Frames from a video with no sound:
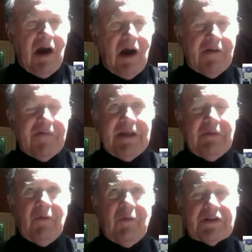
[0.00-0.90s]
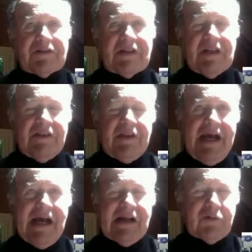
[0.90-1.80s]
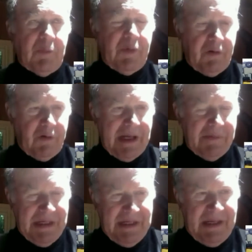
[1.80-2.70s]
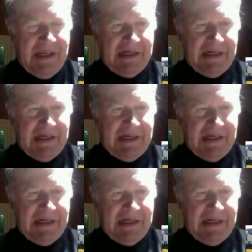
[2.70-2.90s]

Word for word: Harvey was in the doctoral program